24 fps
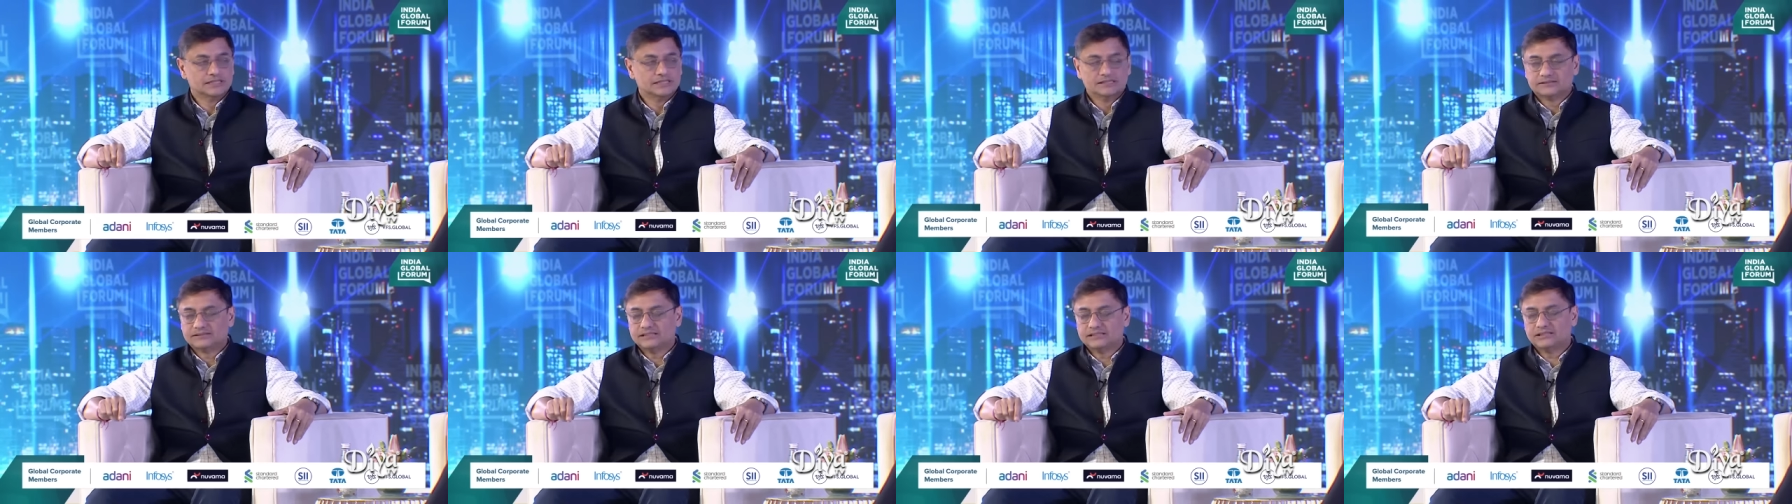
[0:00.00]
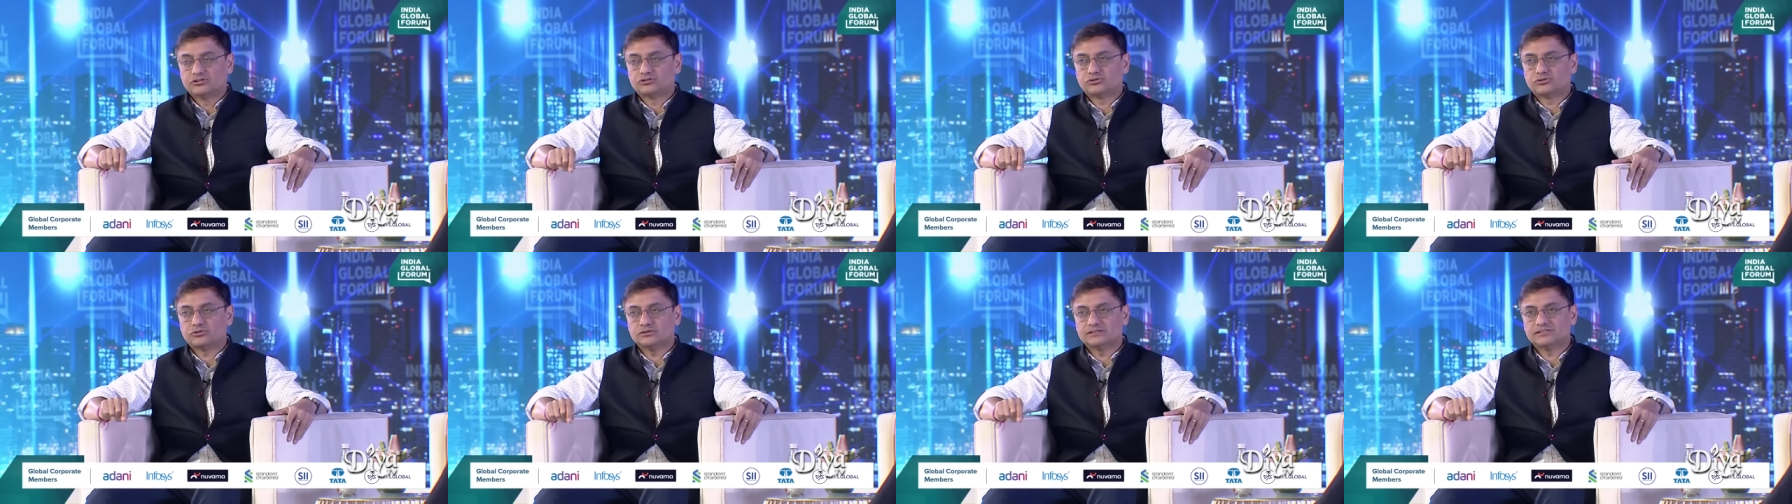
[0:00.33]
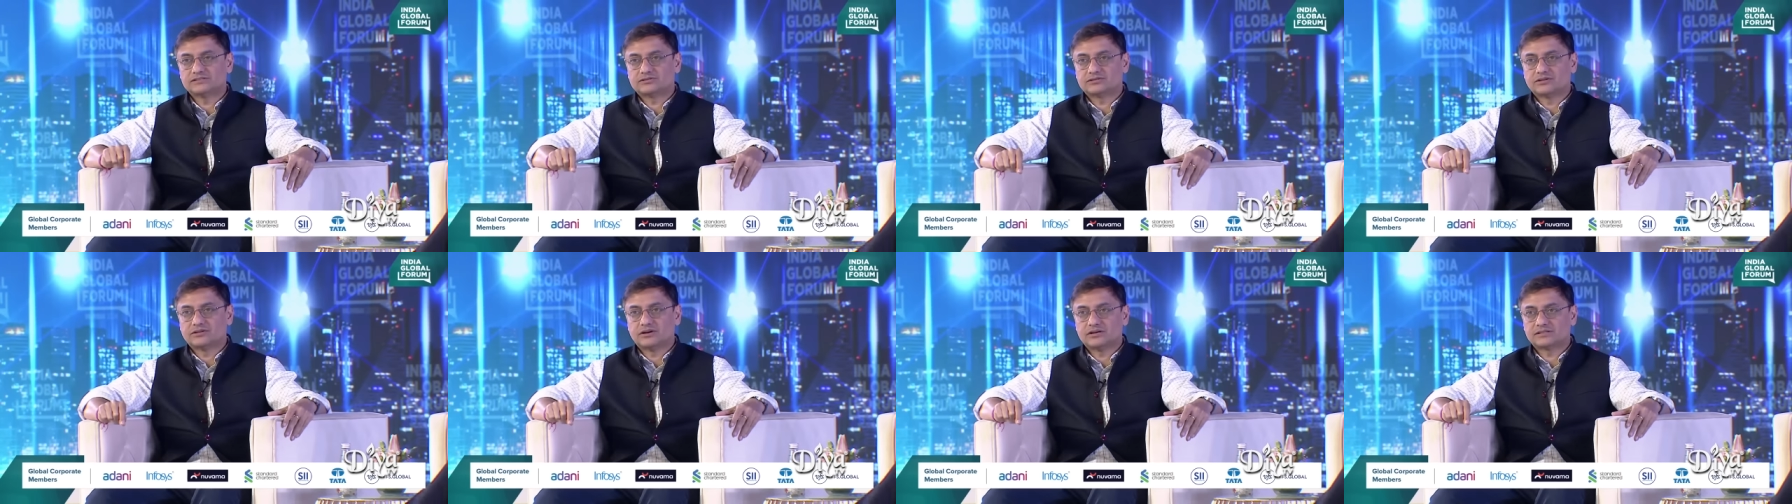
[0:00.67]
See, growth
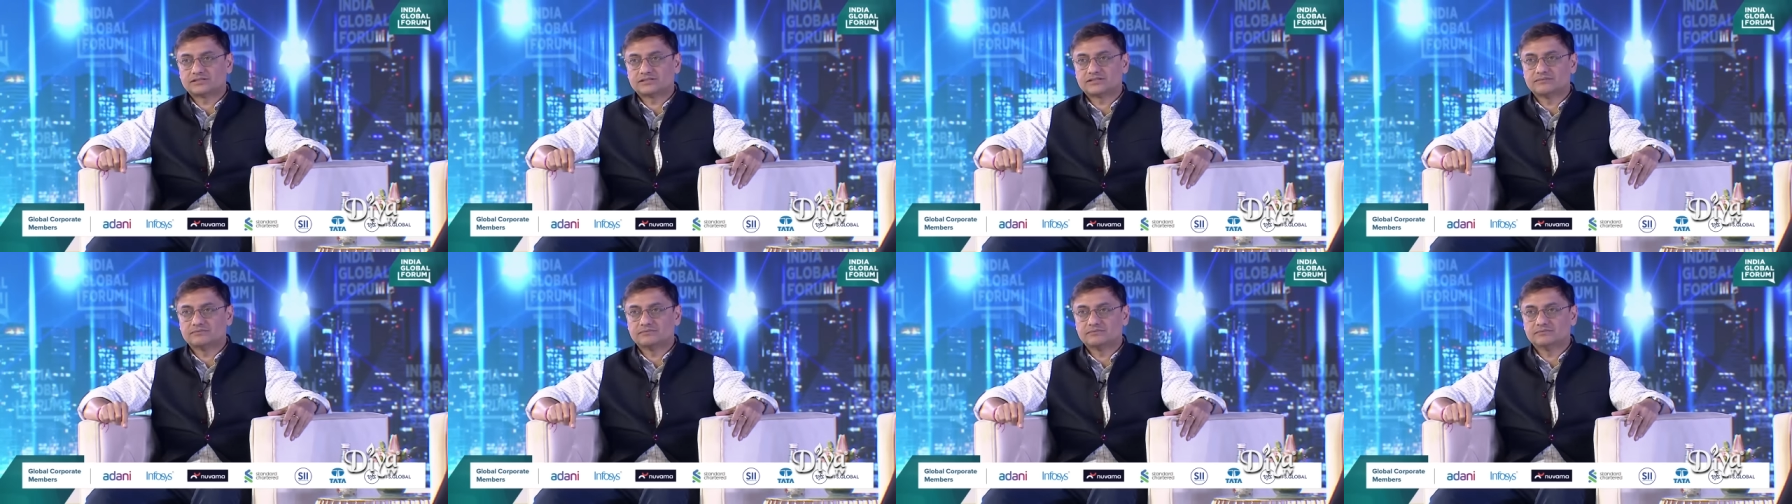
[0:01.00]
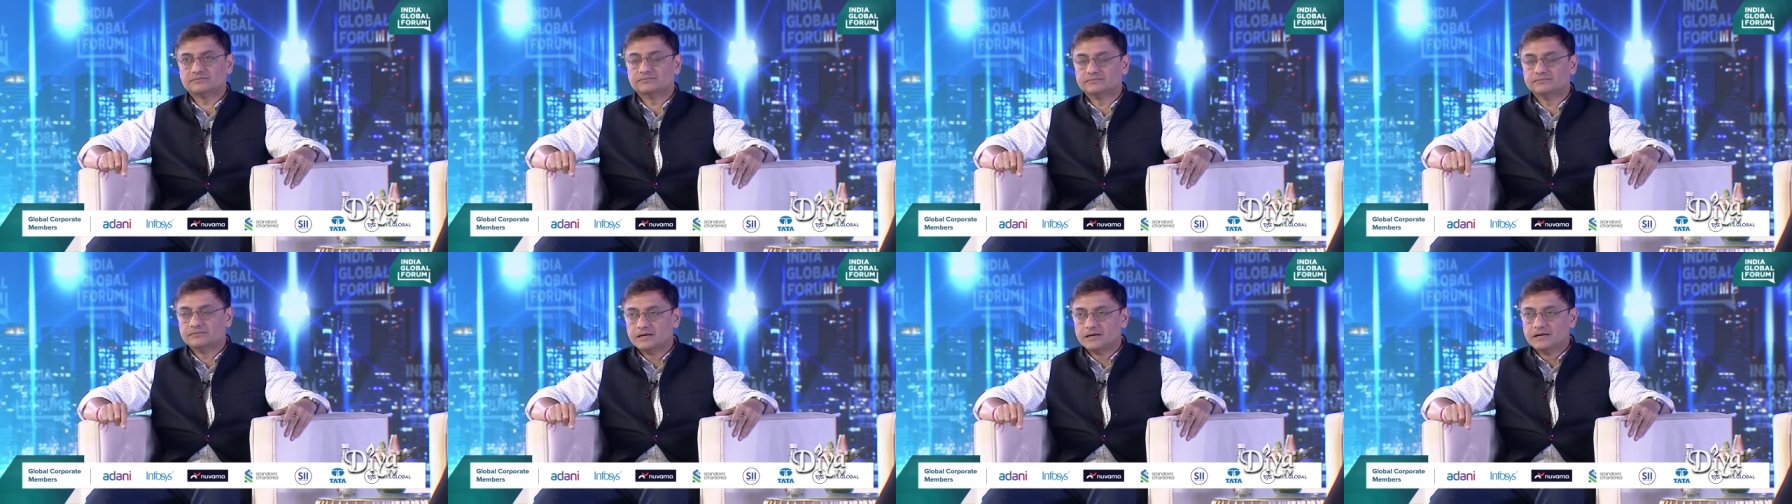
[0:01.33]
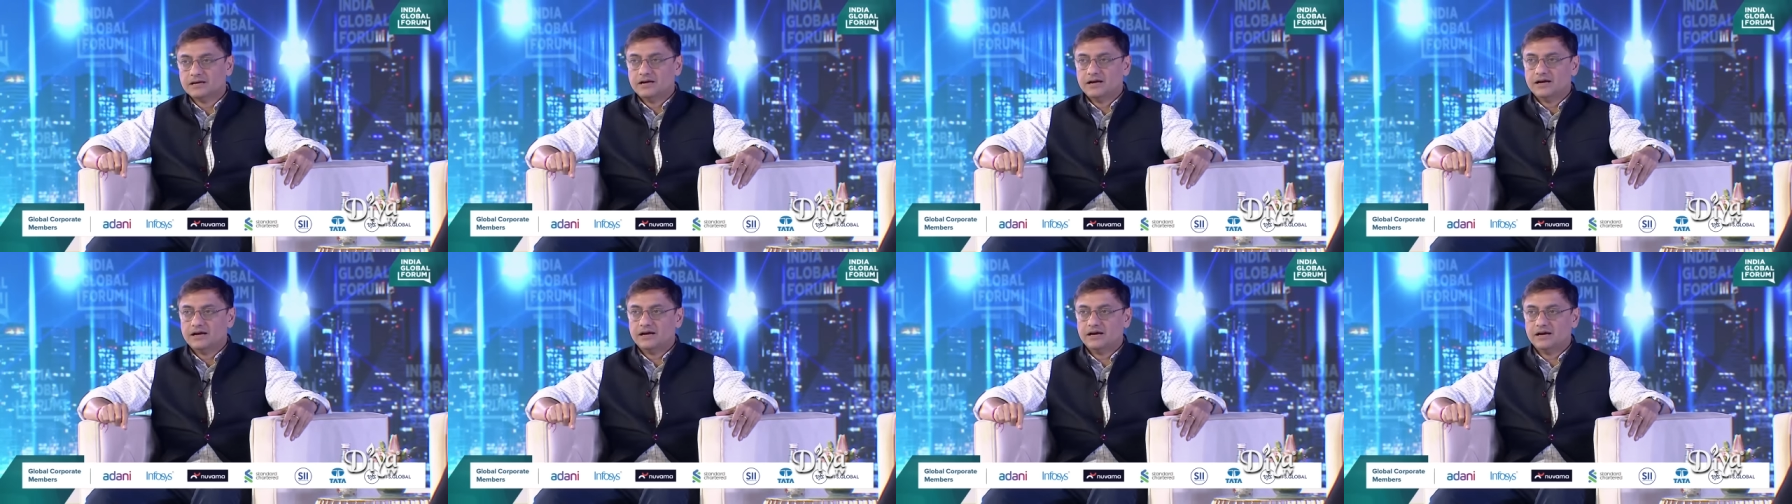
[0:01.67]
is not some
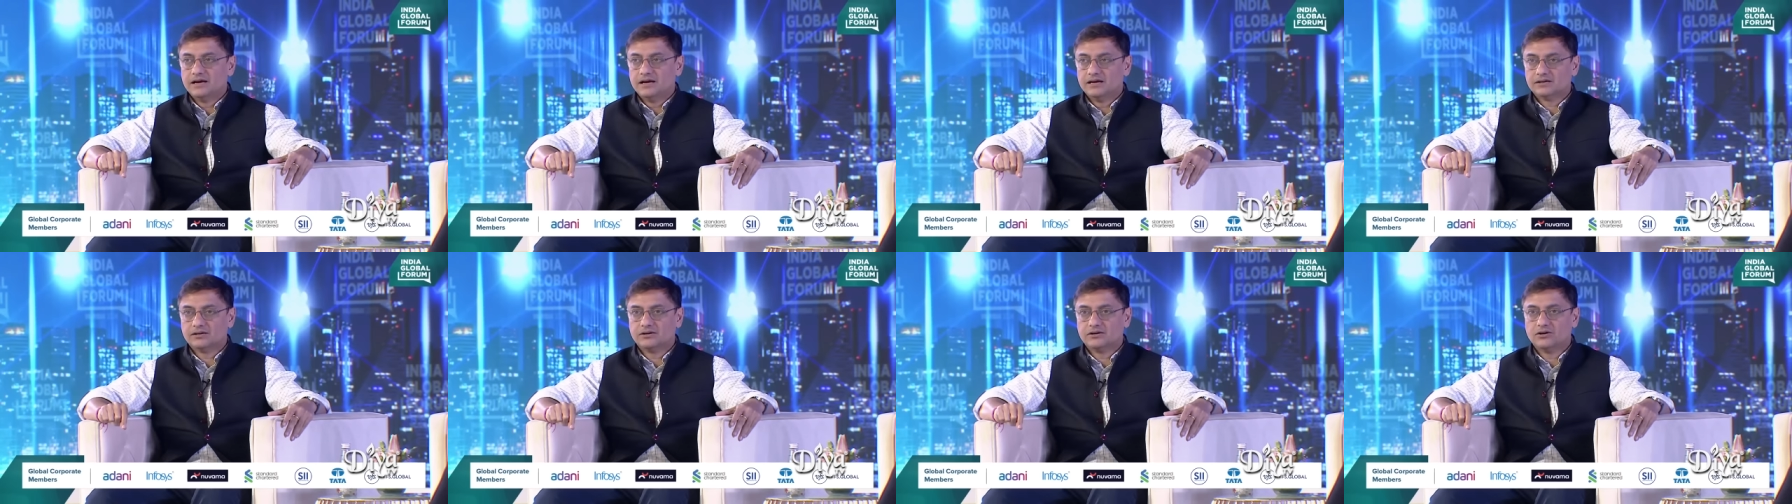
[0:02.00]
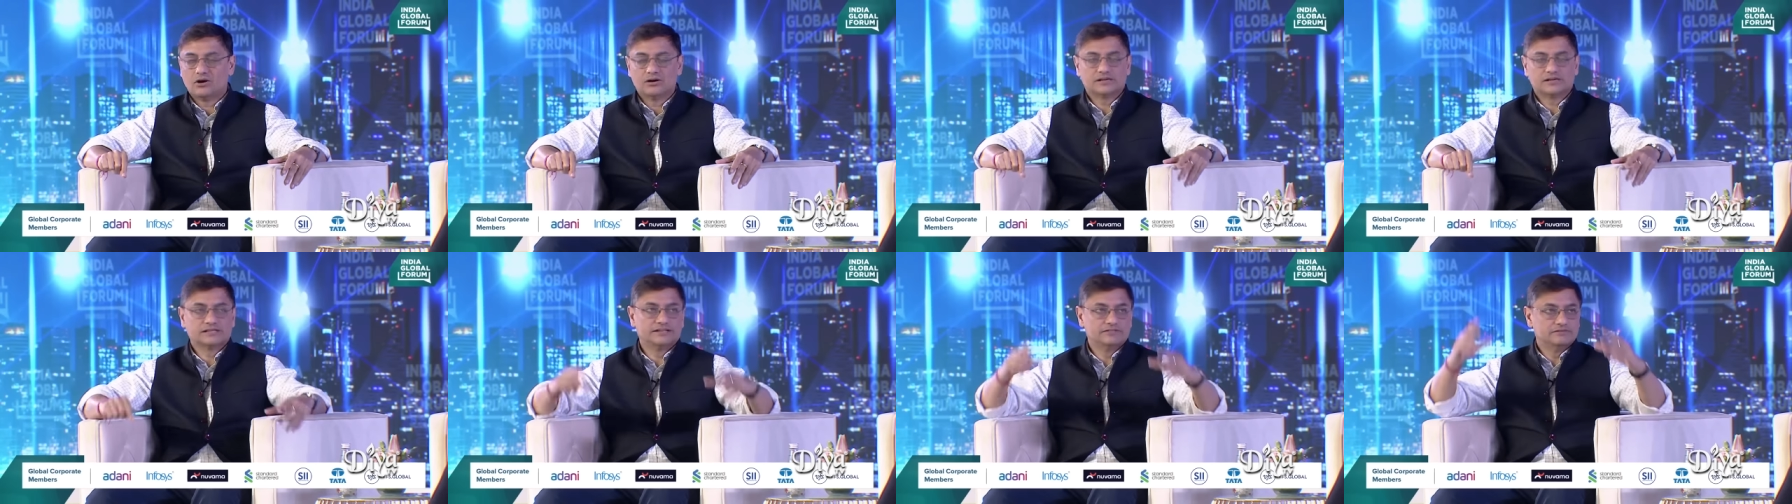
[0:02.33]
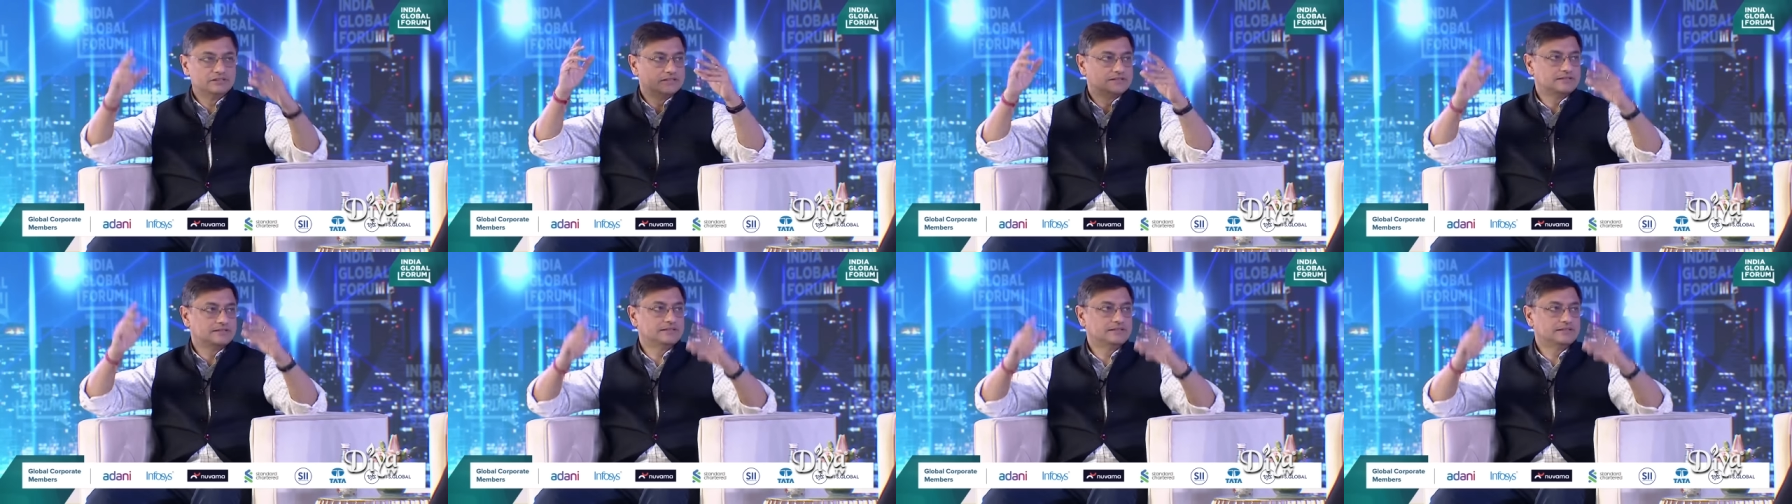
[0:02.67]
God-given